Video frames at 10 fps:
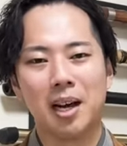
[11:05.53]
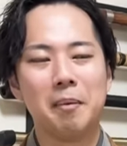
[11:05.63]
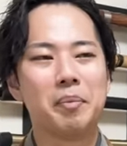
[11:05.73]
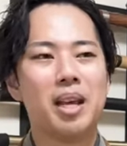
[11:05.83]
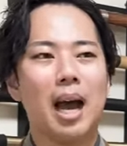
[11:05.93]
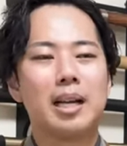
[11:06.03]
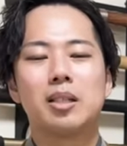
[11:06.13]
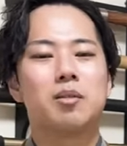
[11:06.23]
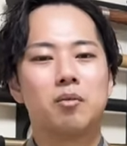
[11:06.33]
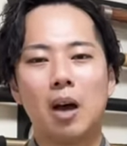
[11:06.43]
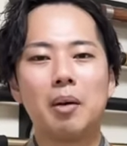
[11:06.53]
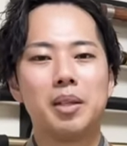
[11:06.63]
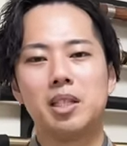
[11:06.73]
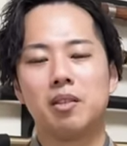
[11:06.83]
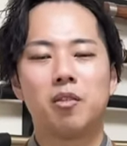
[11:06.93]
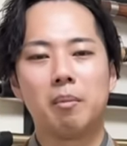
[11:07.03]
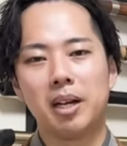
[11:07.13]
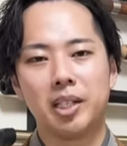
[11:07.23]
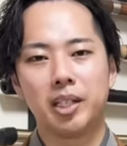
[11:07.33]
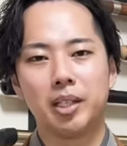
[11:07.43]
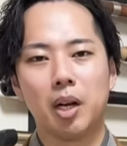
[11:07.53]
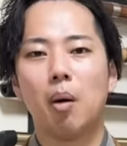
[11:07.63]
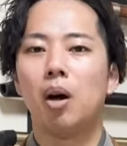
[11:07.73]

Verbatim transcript: I just found these information, you know,